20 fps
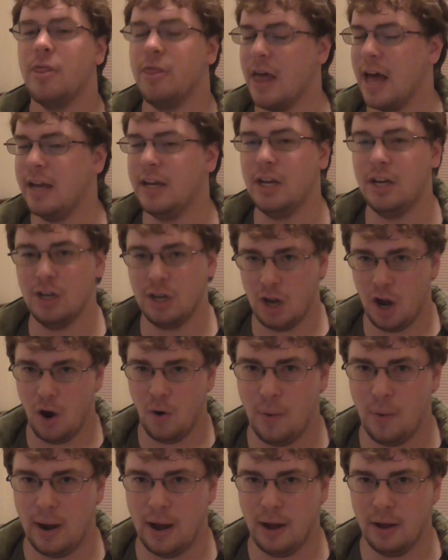that didn't
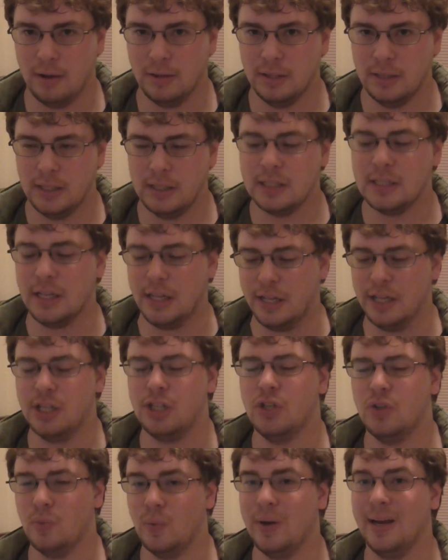well. So
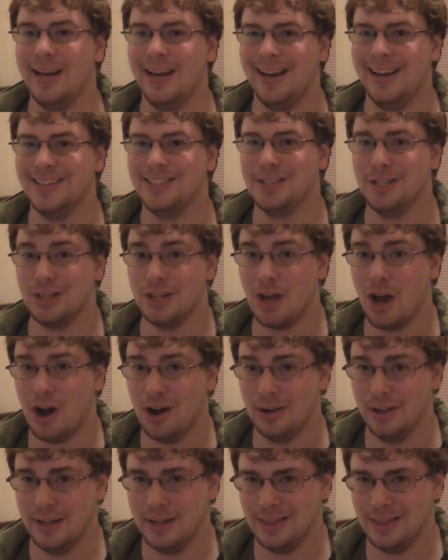this is when he needs to call